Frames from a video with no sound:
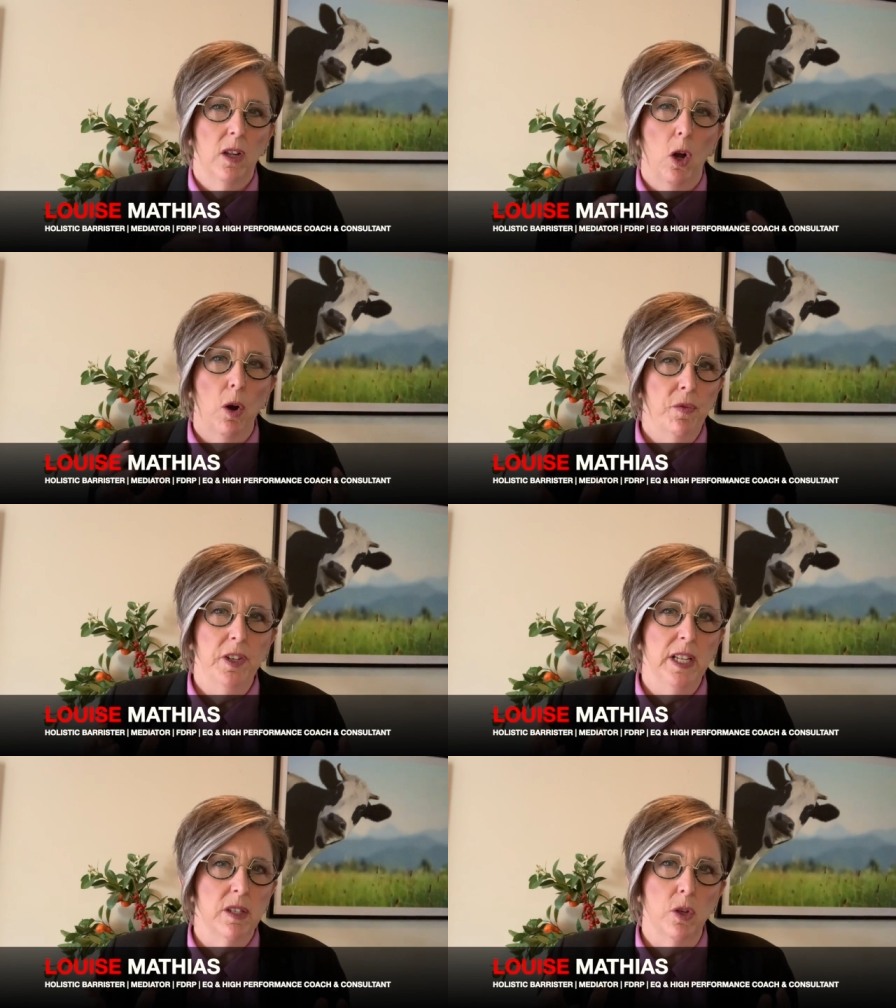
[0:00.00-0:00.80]

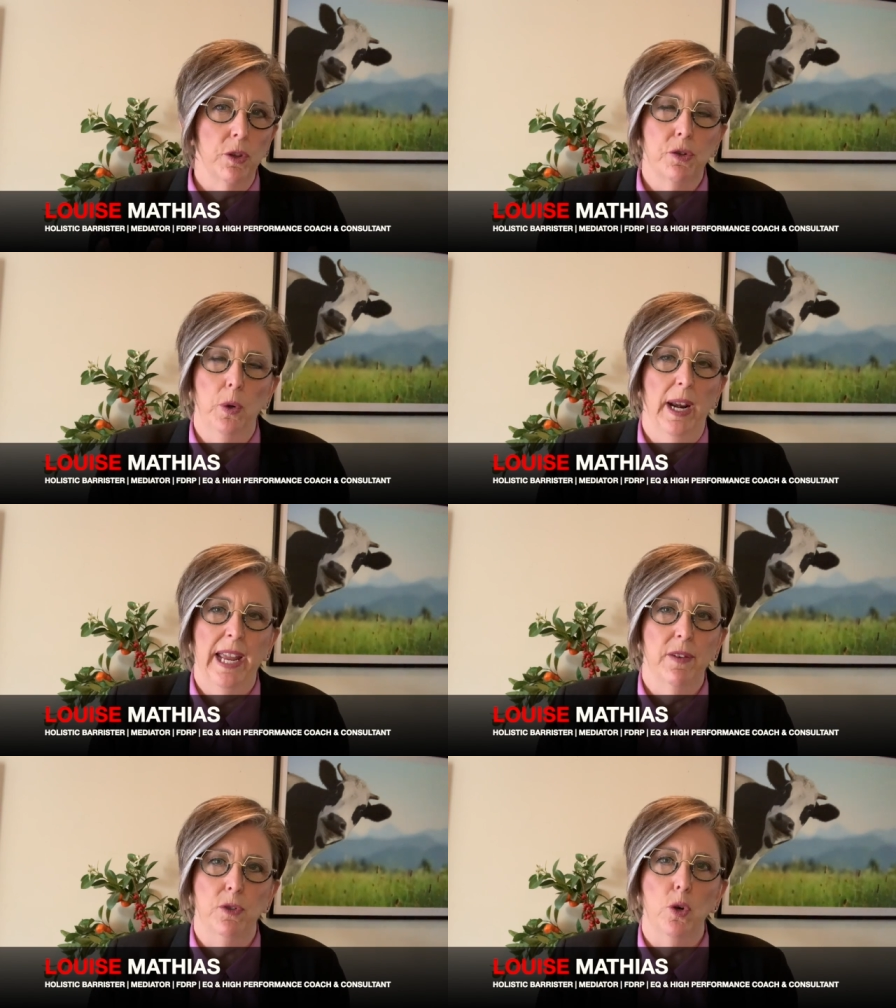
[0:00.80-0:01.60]
Often it's not through a
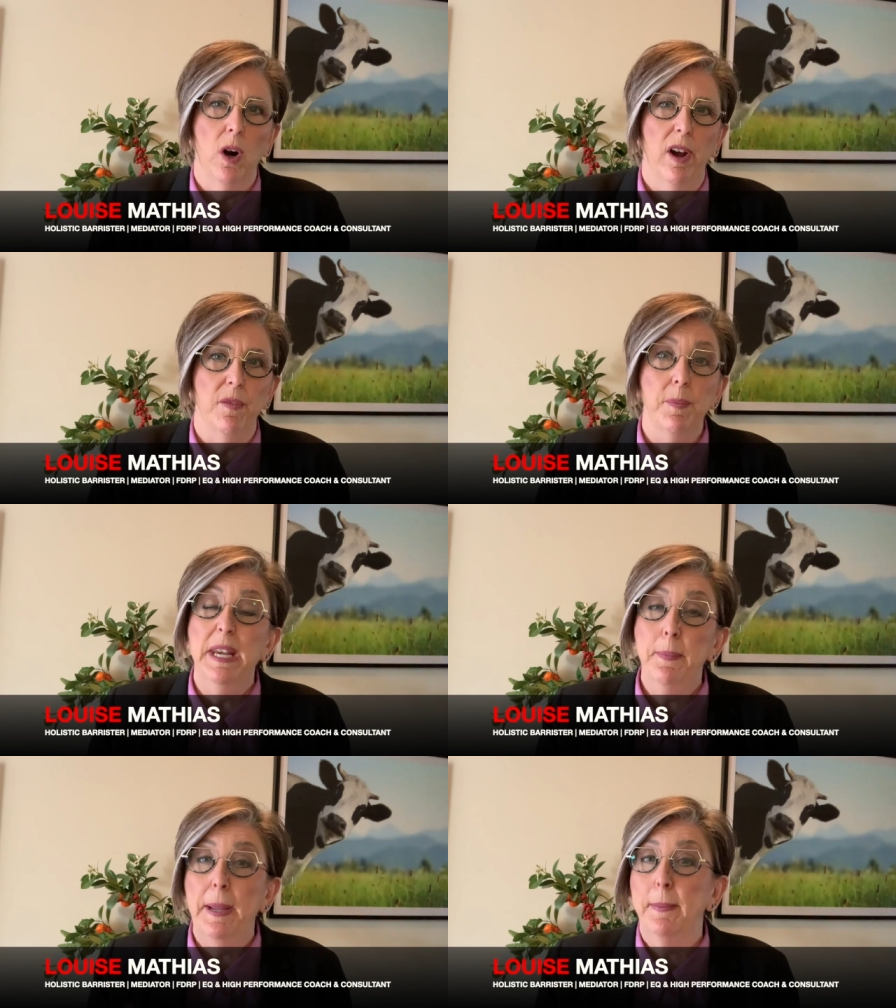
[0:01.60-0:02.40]
lack of drive.
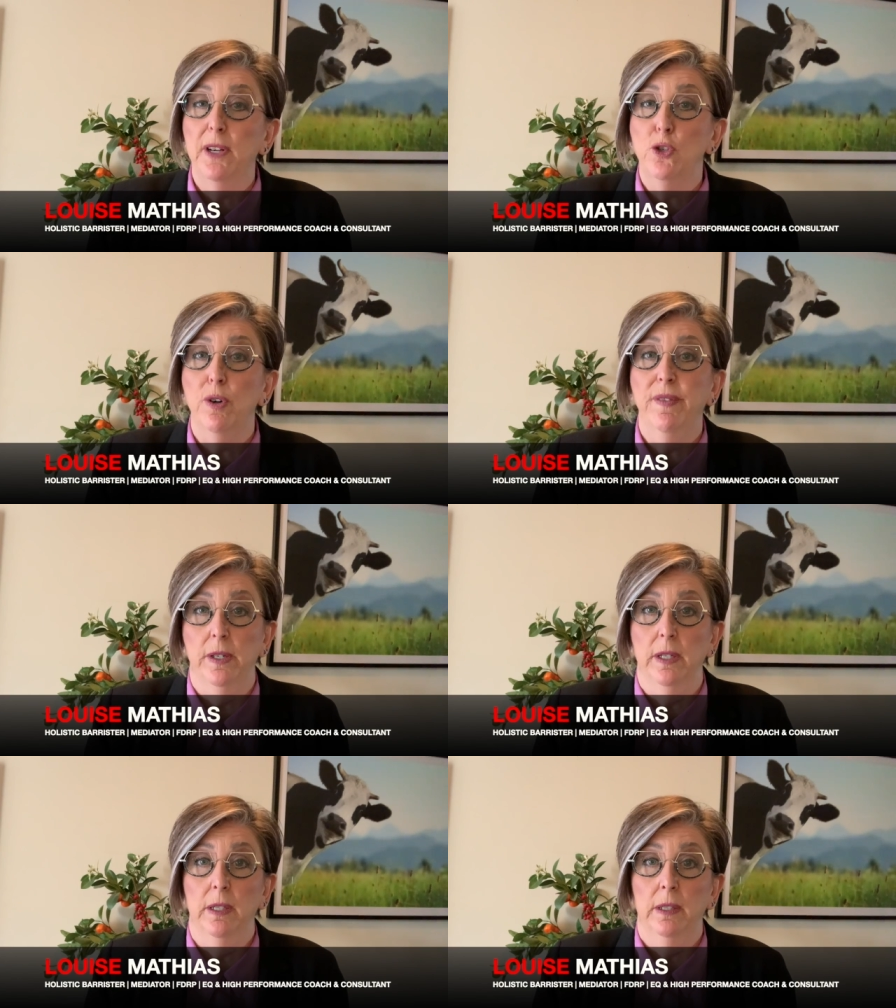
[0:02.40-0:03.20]
Many people are
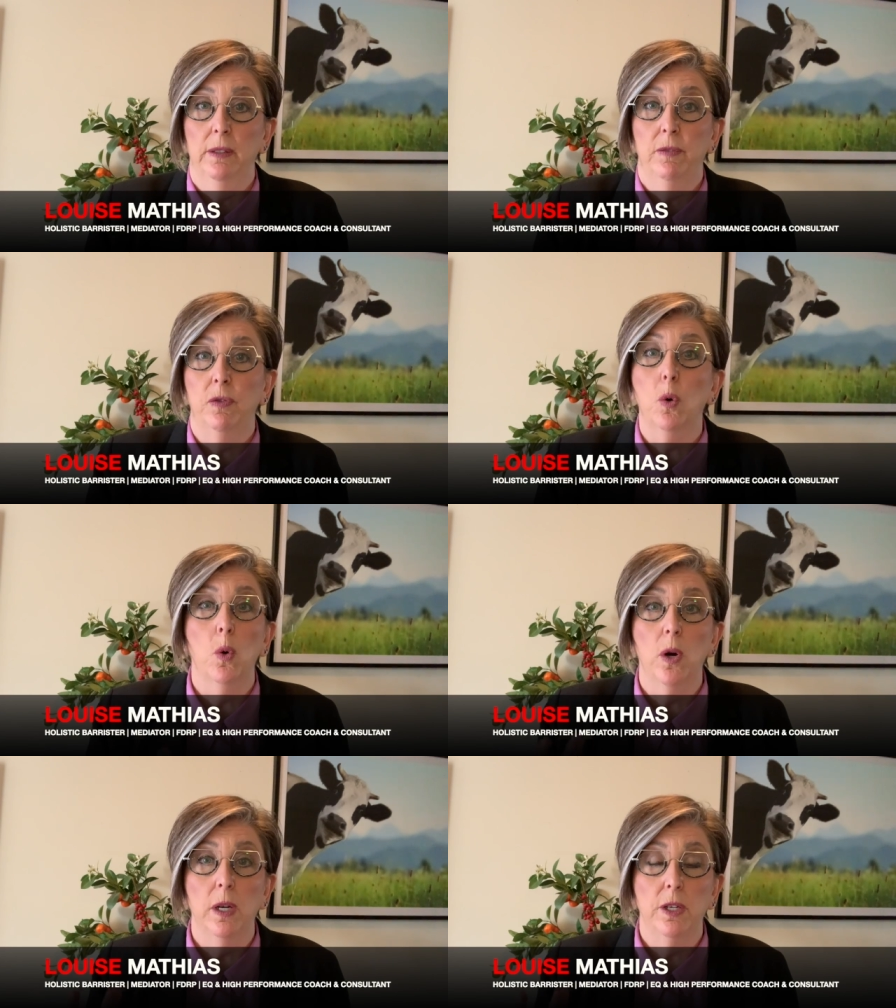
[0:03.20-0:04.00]
driven
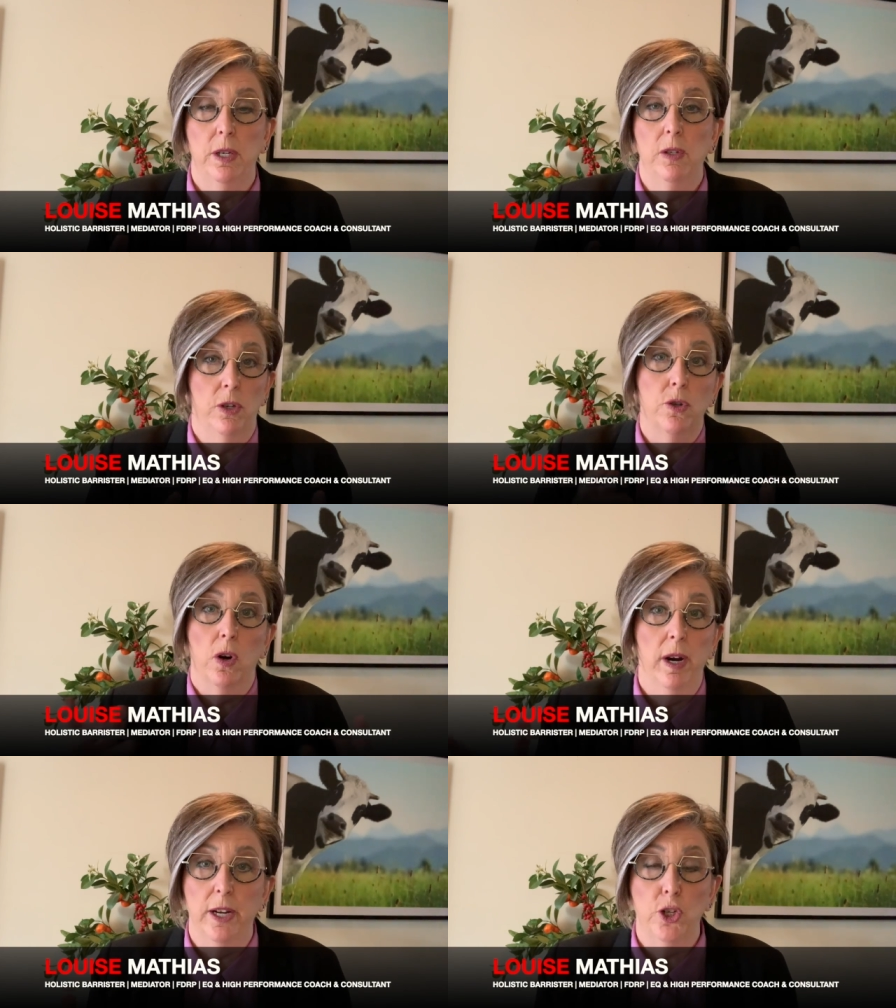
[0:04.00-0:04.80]
to
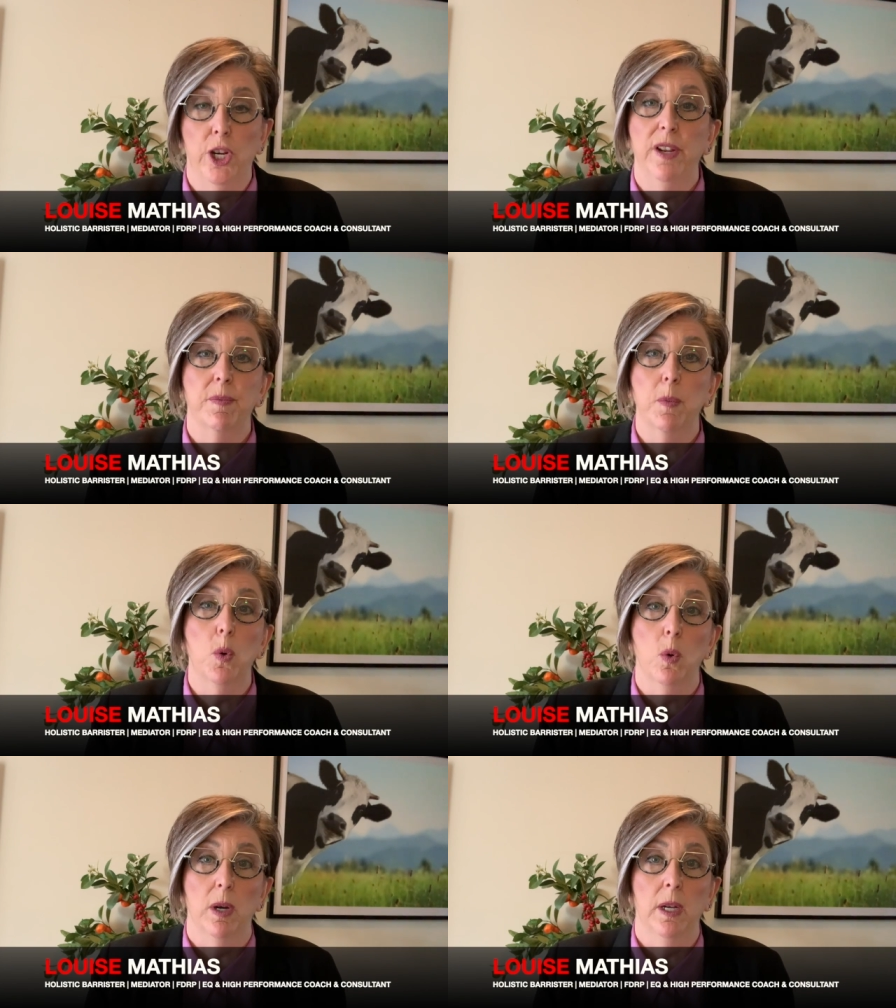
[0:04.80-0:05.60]
try and achieve
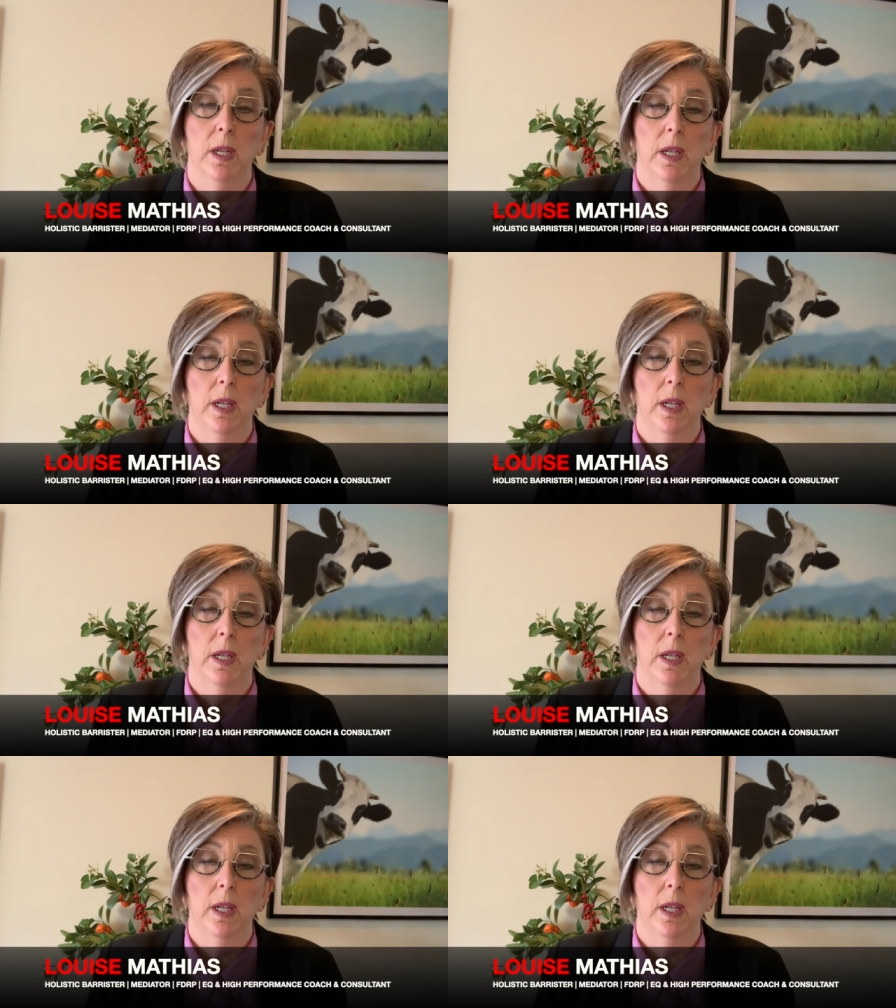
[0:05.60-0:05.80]
more.